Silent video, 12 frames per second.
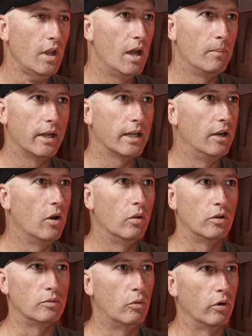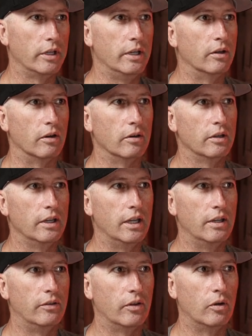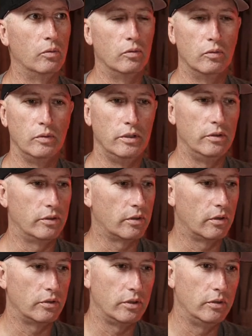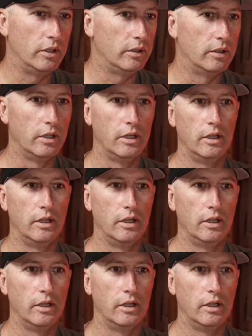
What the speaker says: I'm like, I know there's more here. And so when you start shooting,